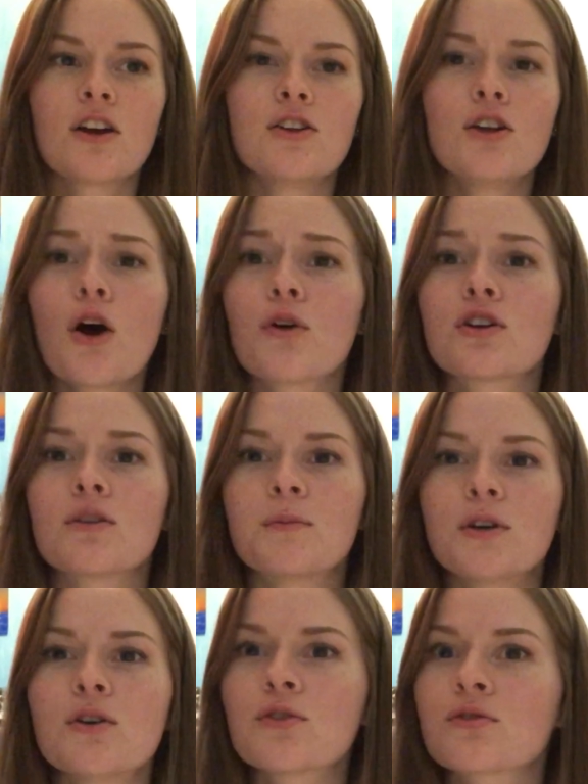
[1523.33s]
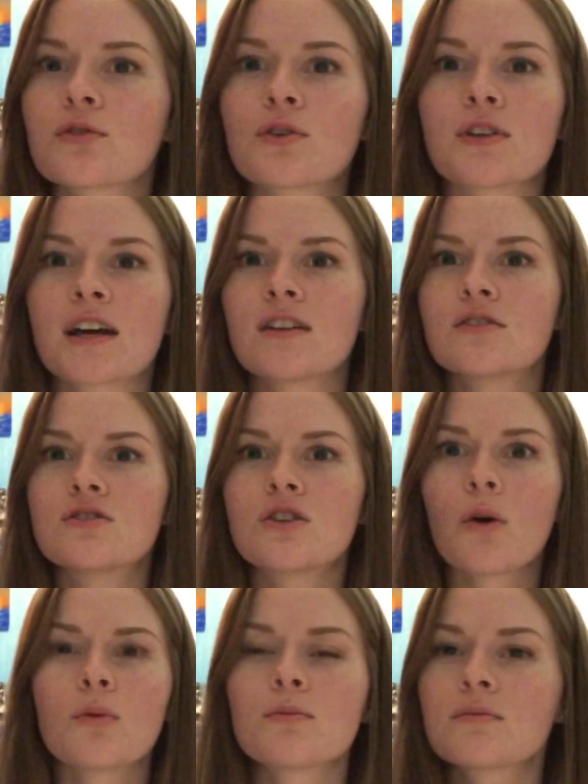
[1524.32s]
no, you're beautiful, like,
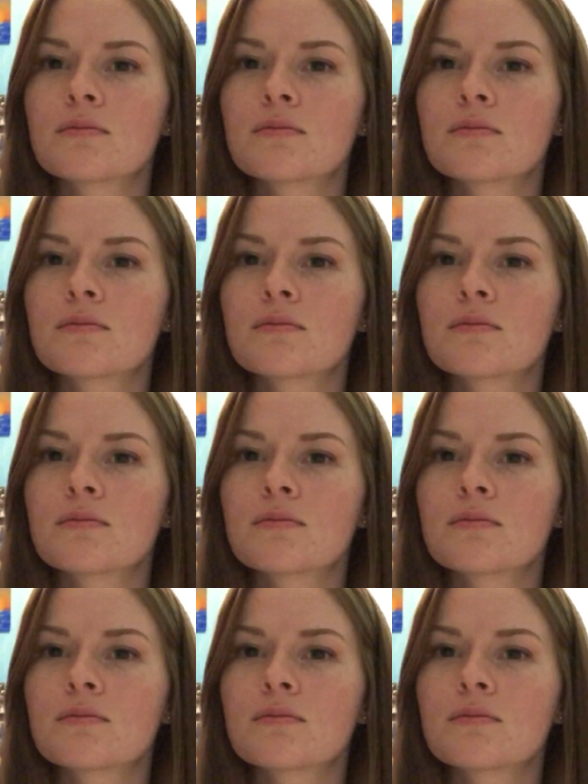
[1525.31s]
don't